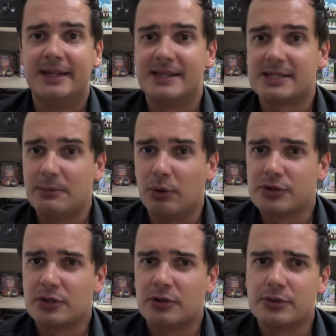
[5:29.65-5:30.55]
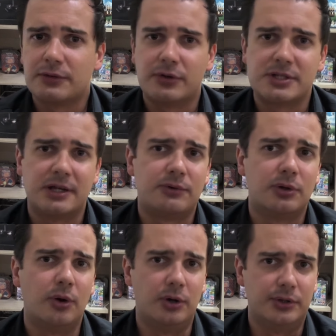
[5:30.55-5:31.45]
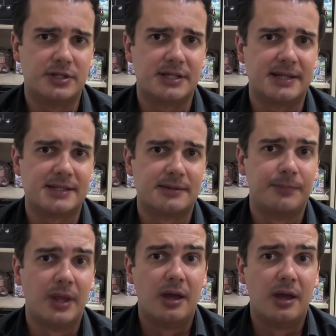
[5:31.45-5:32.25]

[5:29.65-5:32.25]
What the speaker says: the same also goes for several other sets.